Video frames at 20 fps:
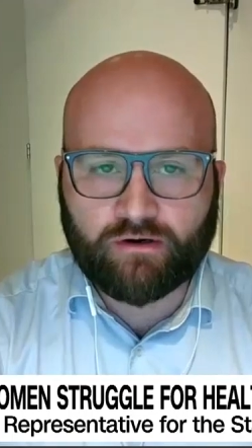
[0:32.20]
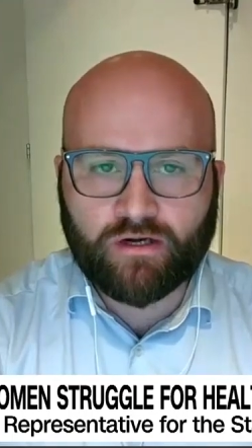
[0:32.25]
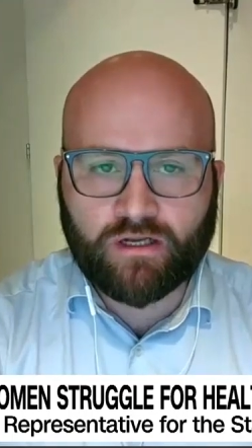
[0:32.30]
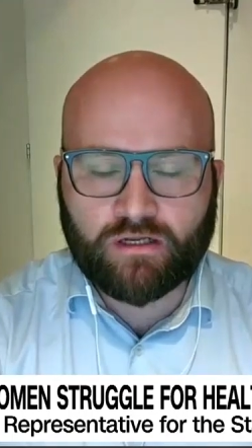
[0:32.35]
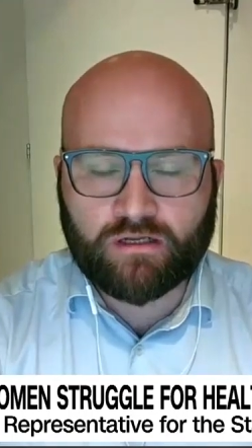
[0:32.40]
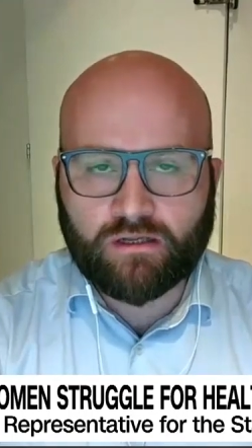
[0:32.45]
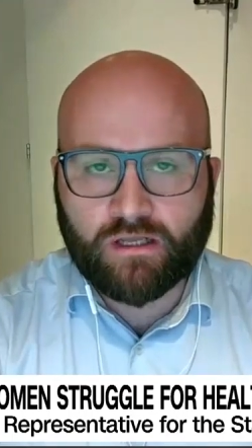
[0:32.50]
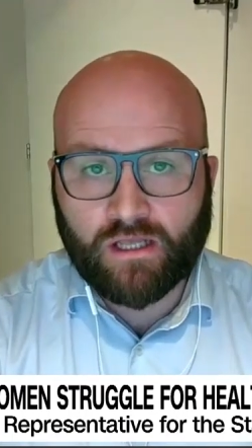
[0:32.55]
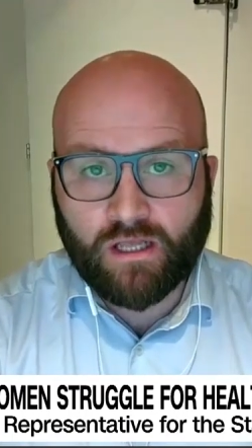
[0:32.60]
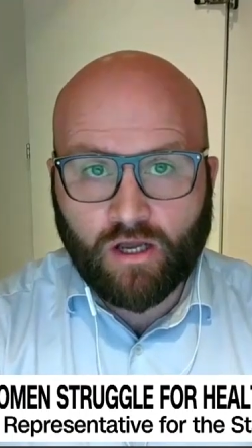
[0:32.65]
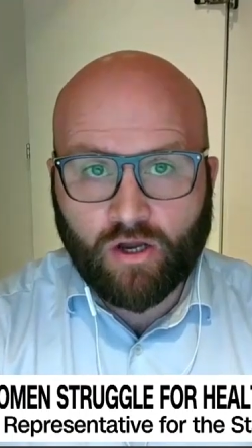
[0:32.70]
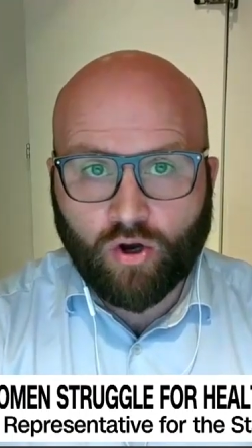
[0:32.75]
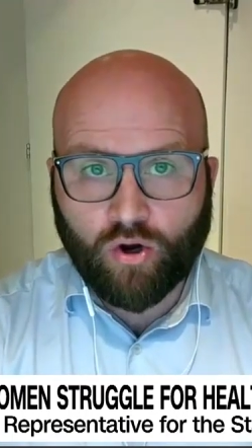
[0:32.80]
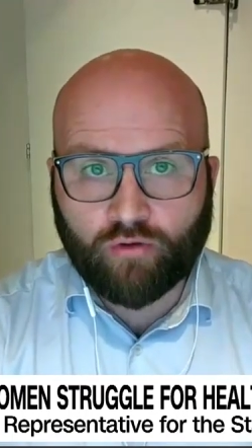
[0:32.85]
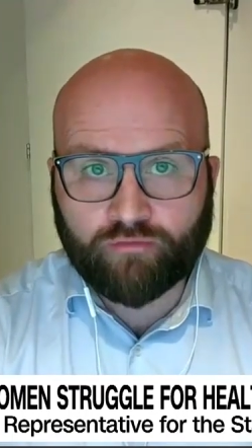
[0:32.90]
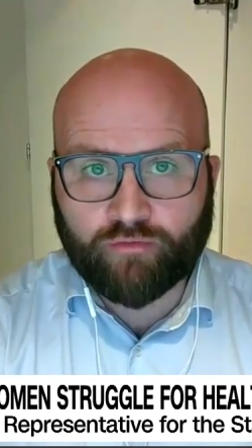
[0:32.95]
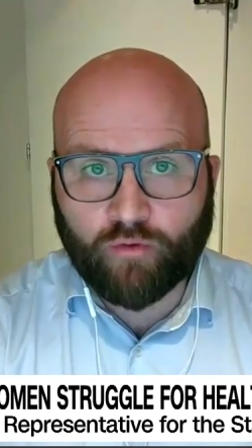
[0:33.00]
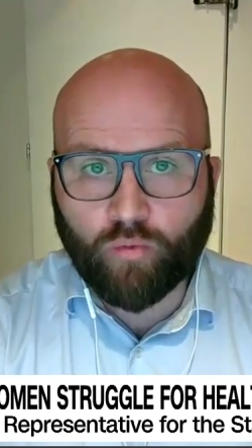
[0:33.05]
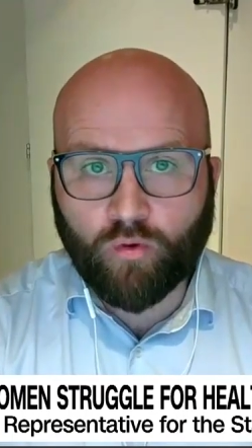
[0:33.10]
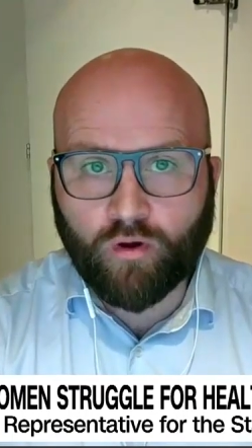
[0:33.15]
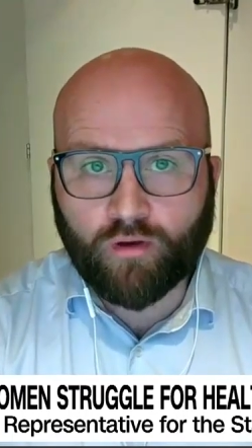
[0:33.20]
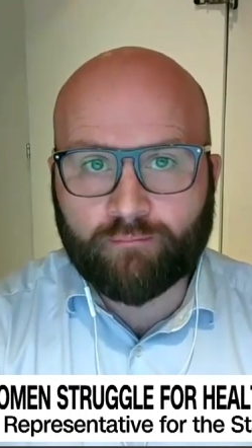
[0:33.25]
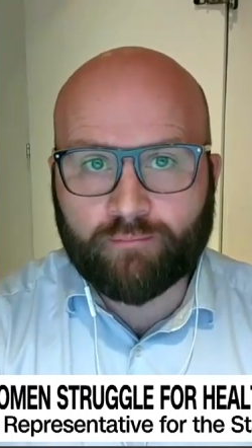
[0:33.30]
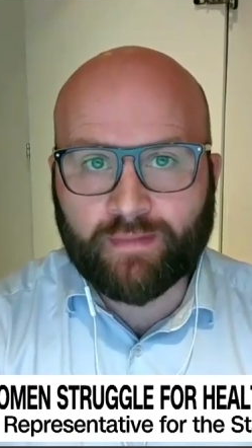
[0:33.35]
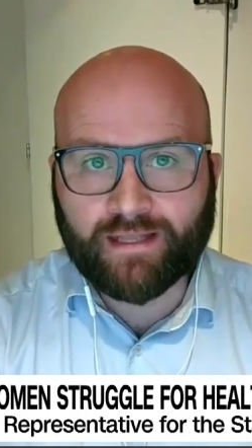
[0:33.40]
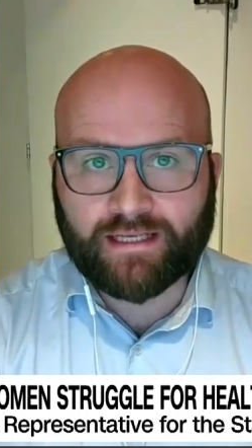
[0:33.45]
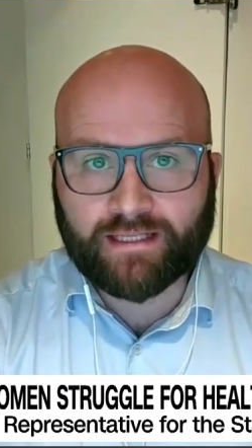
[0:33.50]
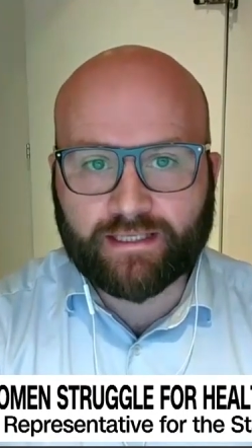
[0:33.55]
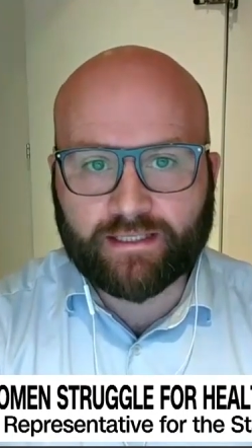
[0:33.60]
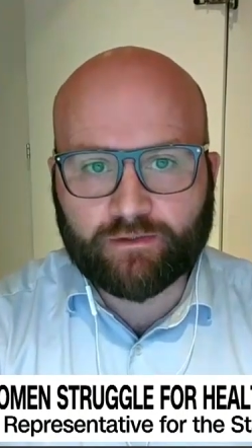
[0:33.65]
there are over
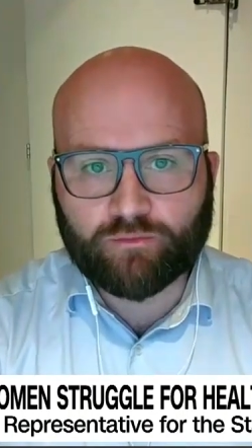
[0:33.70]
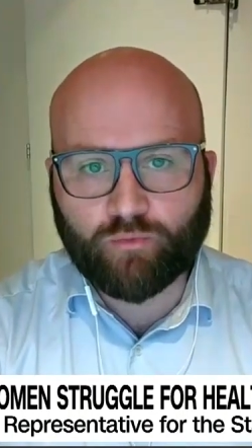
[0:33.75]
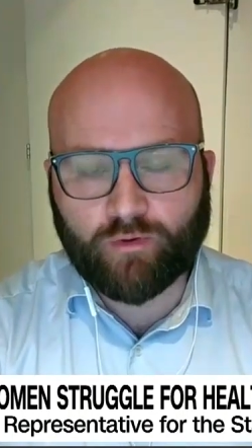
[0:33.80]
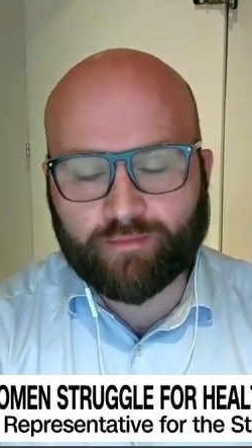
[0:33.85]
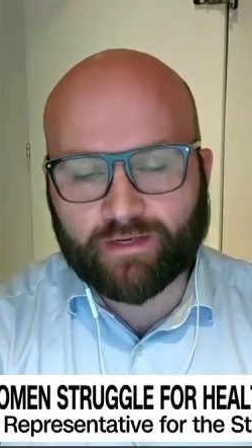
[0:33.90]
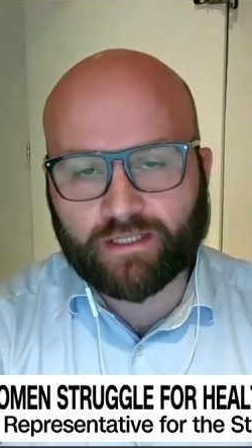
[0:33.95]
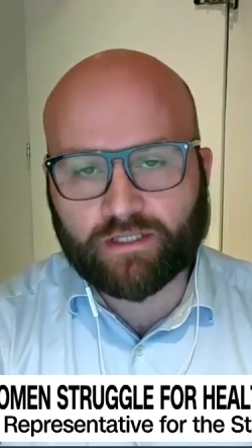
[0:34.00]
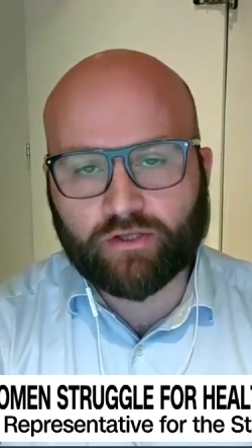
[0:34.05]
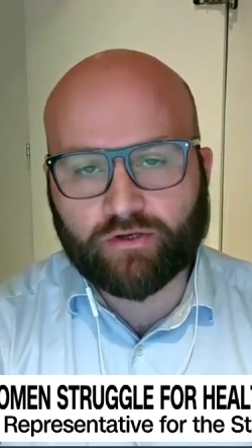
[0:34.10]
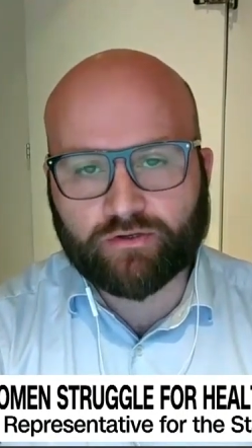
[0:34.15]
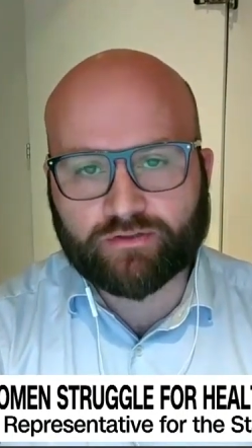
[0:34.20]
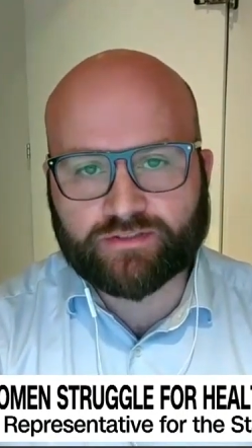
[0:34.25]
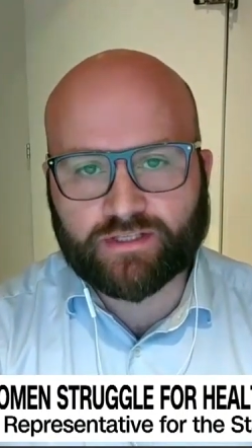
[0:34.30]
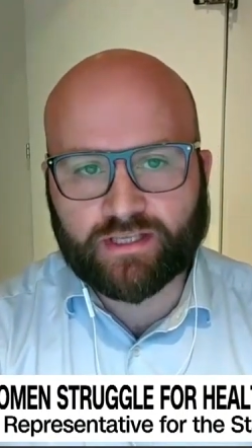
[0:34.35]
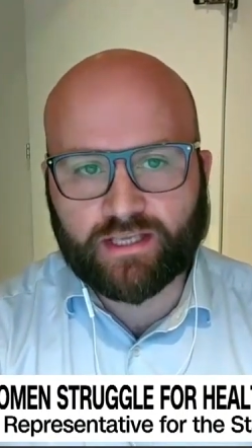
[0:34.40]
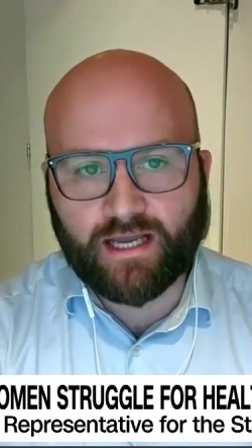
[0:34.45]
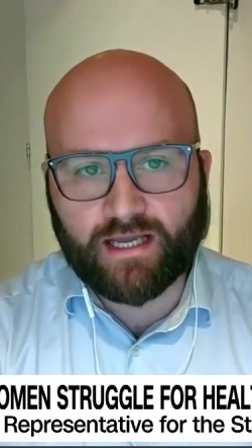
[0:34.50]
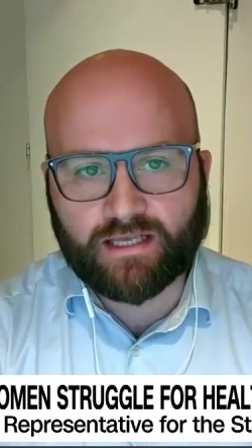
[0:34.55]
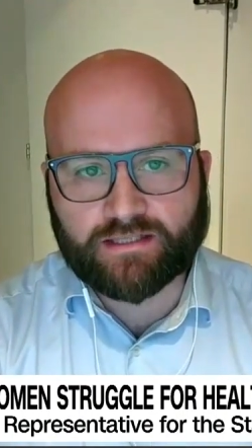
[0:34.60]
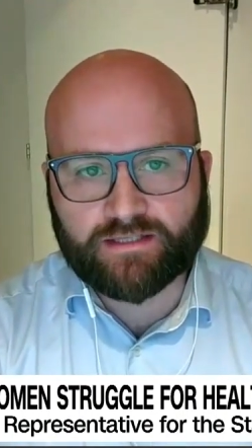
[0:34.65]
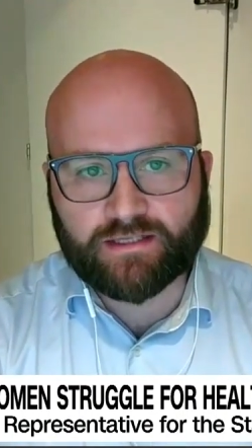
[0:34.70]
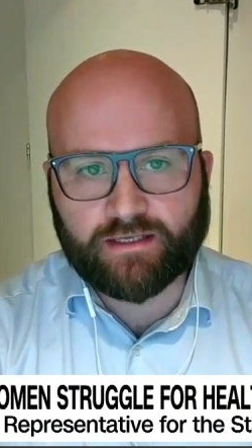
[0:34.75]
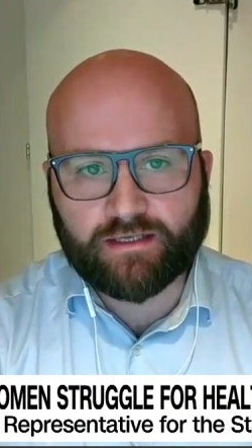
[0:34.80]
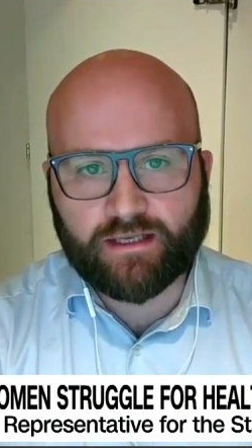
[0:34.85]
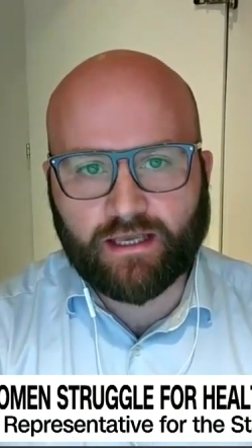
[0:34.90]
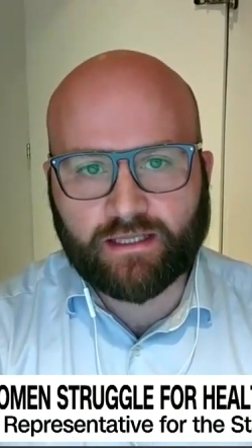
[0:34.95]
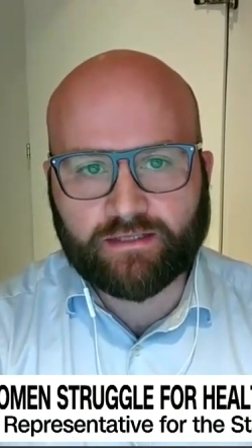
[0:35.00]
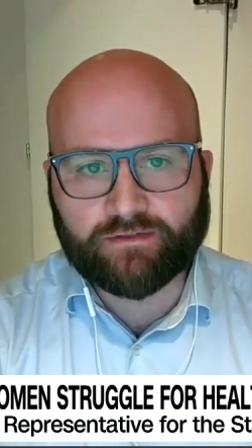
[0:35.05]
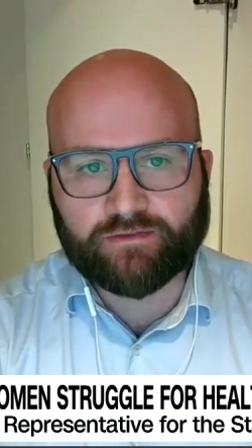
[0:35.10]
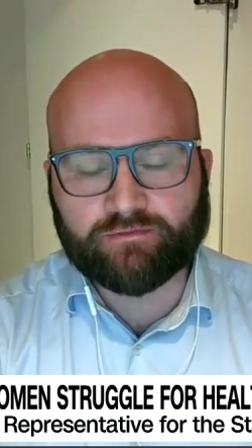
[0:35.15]
1 million women and girls in
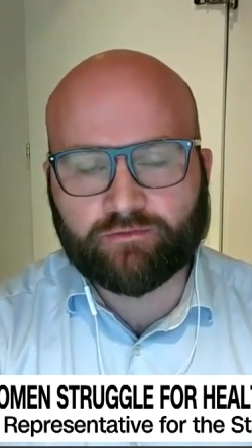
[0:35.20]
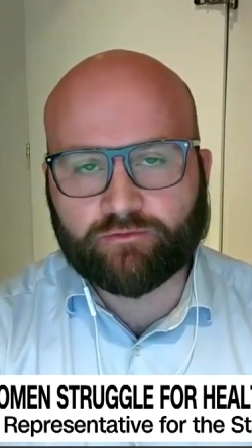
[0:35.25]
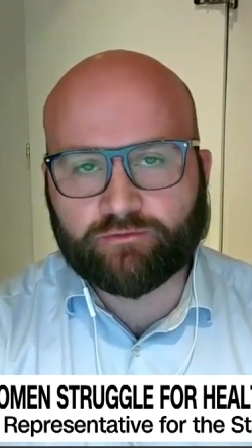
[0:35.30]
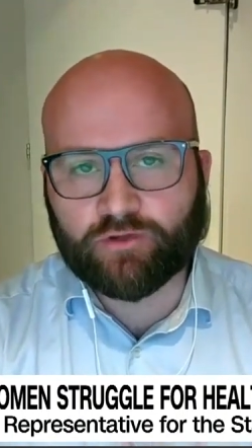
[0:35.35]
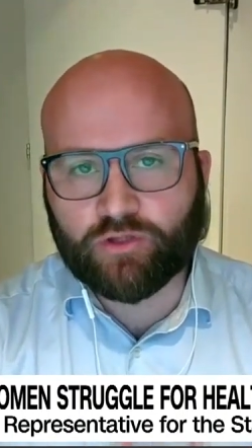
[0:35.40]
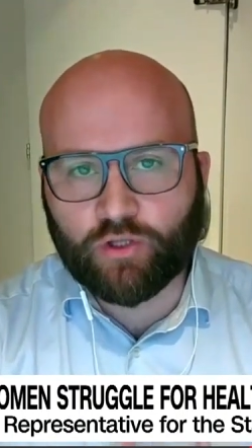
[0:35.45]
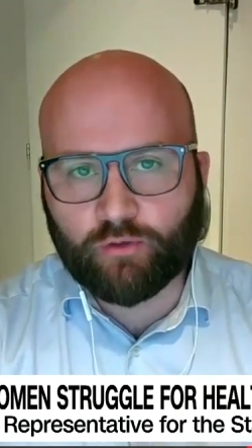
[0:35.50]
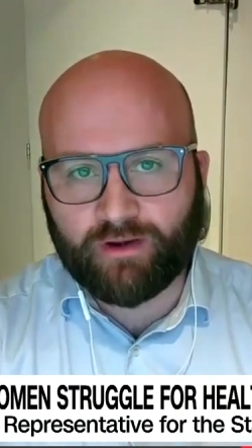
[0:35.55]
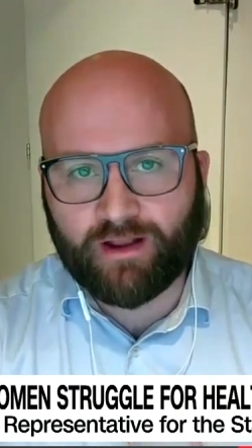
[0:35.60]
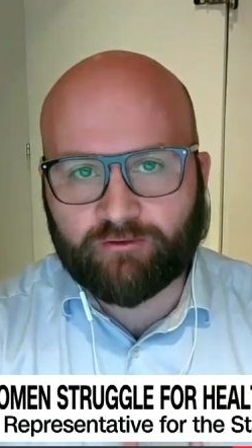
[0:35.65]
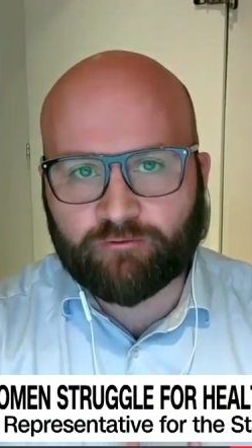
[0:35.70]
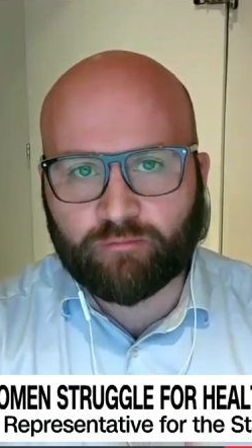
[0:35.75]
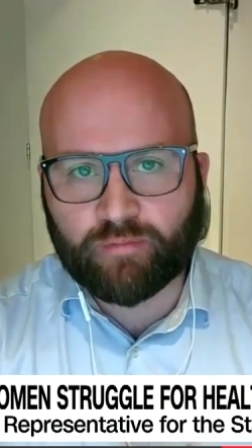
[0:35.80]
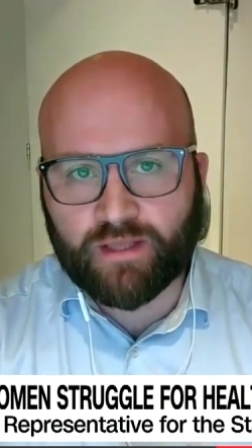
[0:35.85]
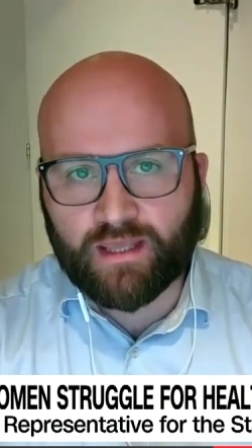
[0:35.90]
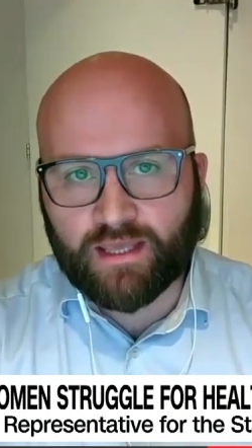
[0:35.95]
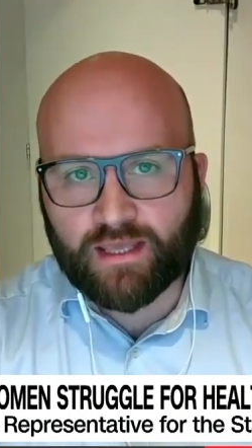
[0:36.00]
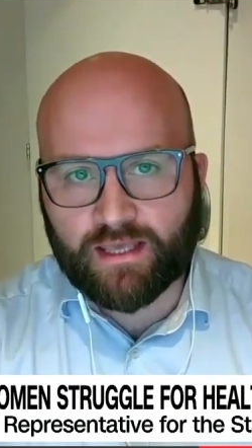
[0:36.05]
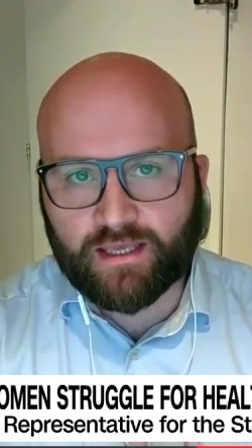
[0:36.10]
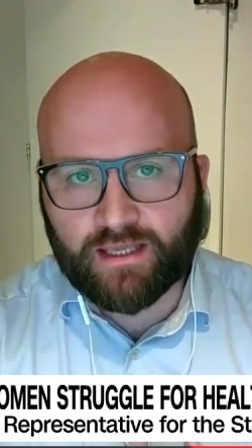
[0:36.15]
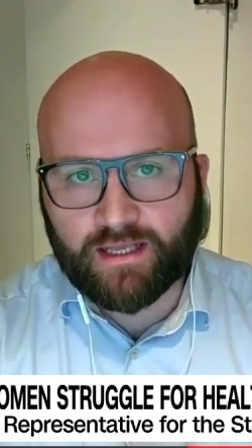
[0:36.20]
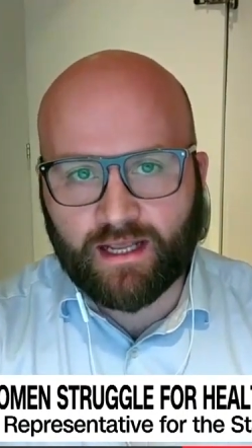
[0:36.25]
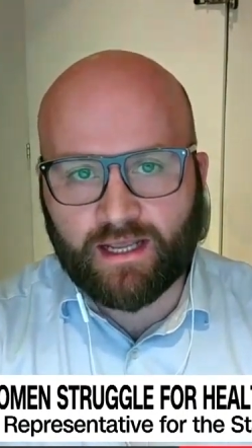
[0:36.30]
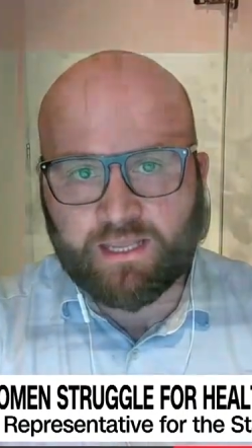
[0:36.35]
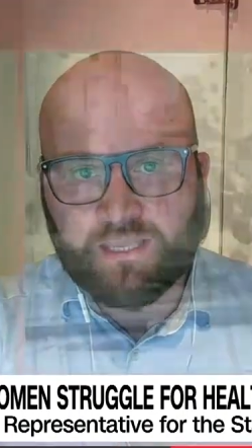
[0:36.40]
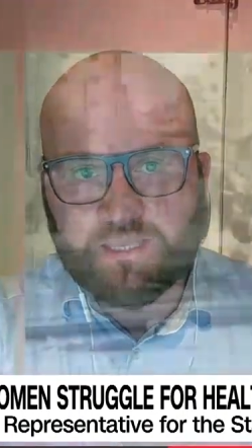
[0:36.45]
Gaza. And UNFPA